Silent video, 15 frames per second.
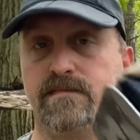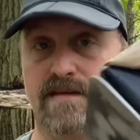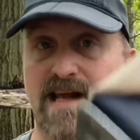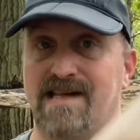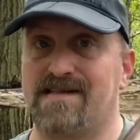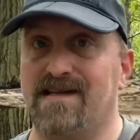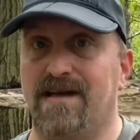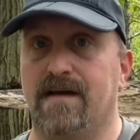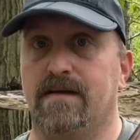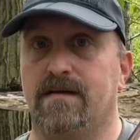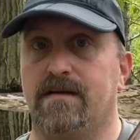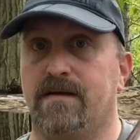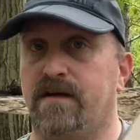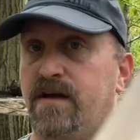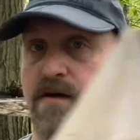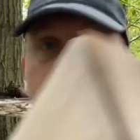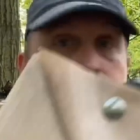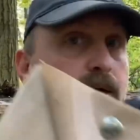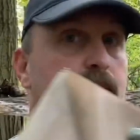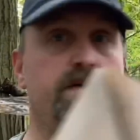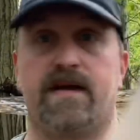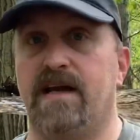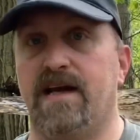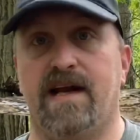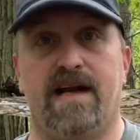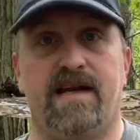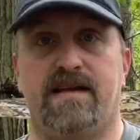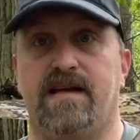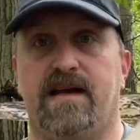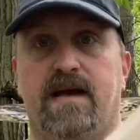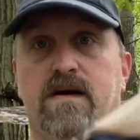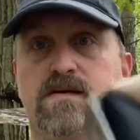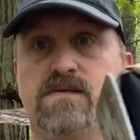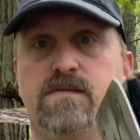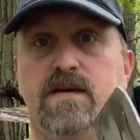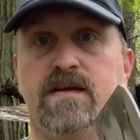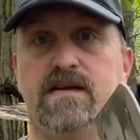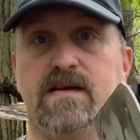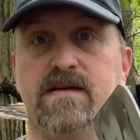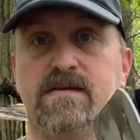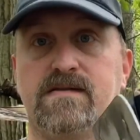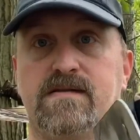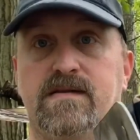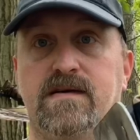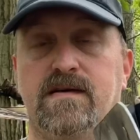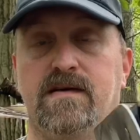That's it. You don't get anything else with this.